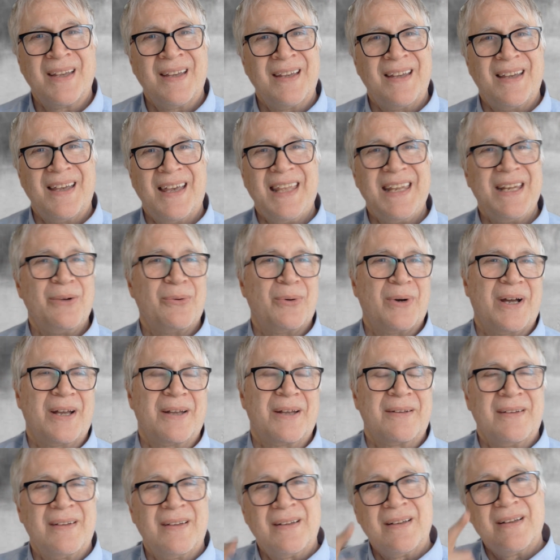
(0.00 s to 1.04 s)
Anyway,
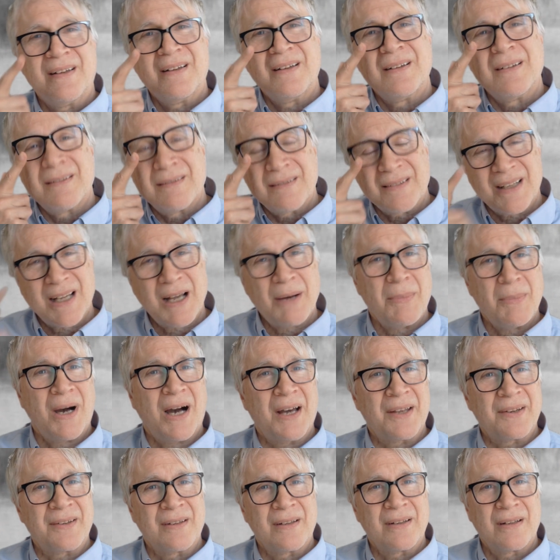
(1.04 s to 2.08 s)
come
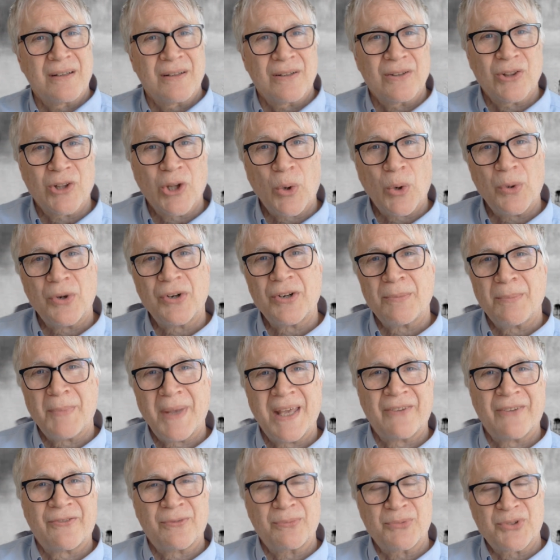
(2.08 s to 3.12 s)
on. Lower
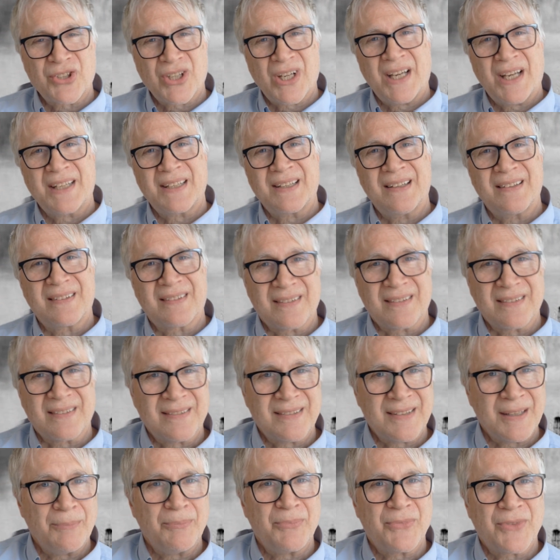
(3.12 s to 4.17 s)
demand from China is a
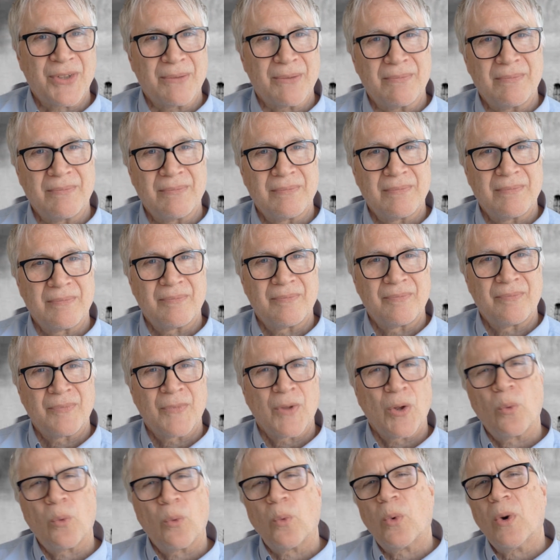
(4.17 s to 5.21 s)
symptom.
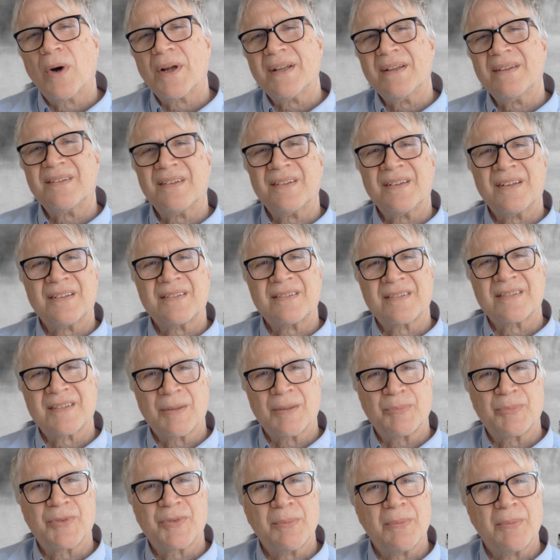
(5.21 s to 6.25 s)
What is it a
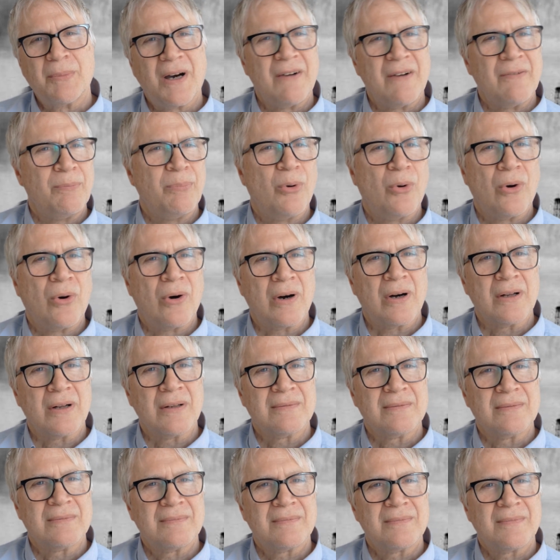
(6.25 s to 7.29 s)
symptom of, Paul?
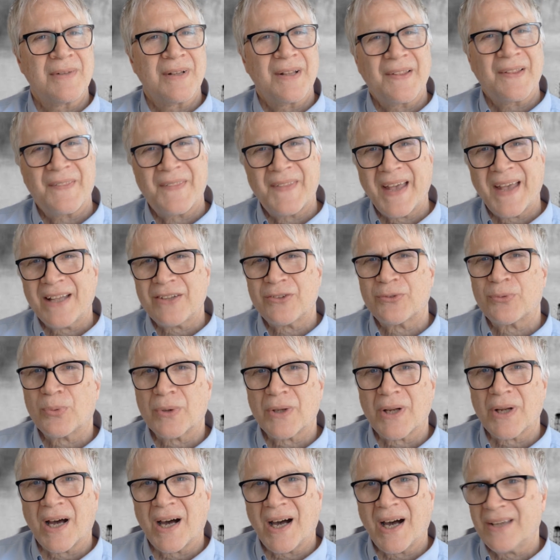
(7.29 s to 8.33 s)
That's
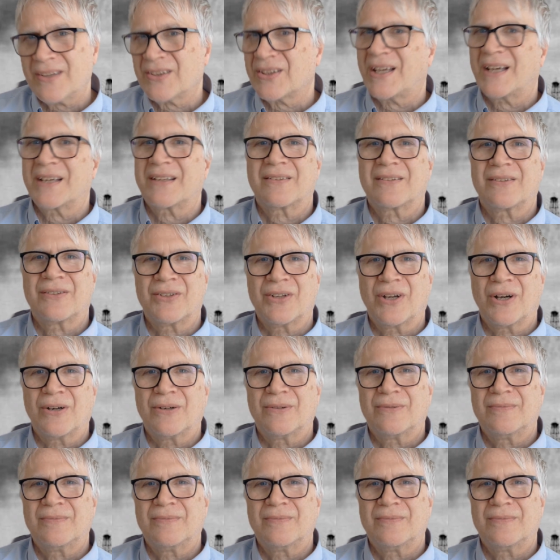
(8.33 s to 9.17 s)
what I'd like to know.